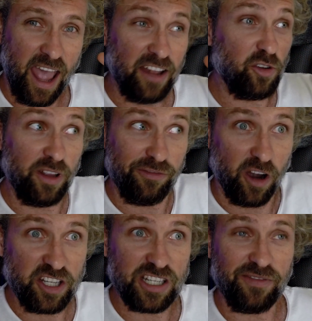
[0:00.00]
and to the
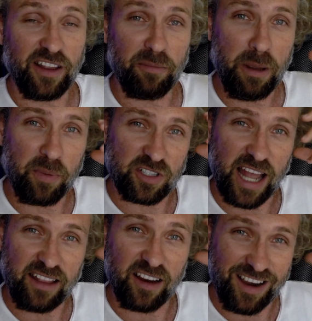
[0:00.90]
voices of other people's
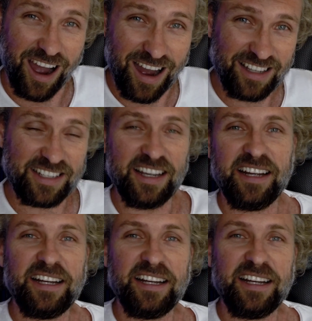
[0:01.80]
like they're gods,